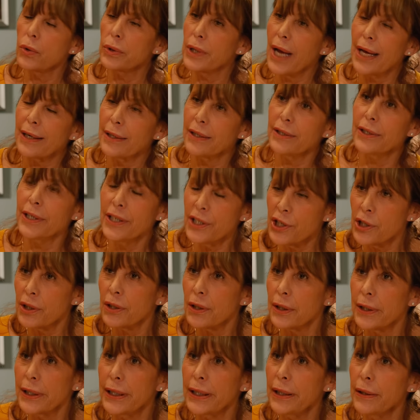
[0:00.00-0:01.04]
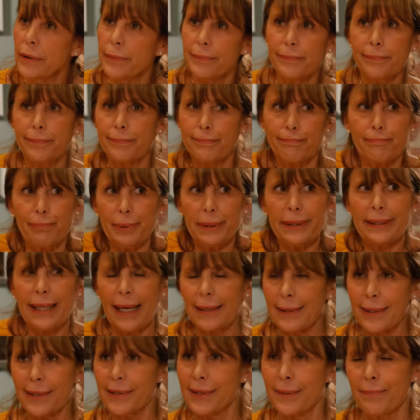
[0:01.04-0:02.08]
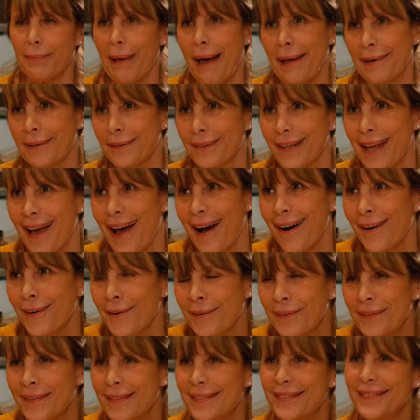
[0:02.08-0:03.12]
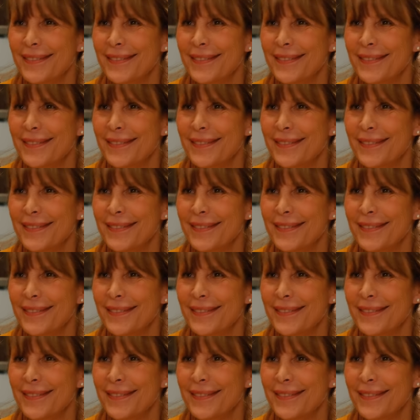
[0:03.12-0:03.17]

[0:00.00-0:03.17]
not initially, but that doesn't matter now.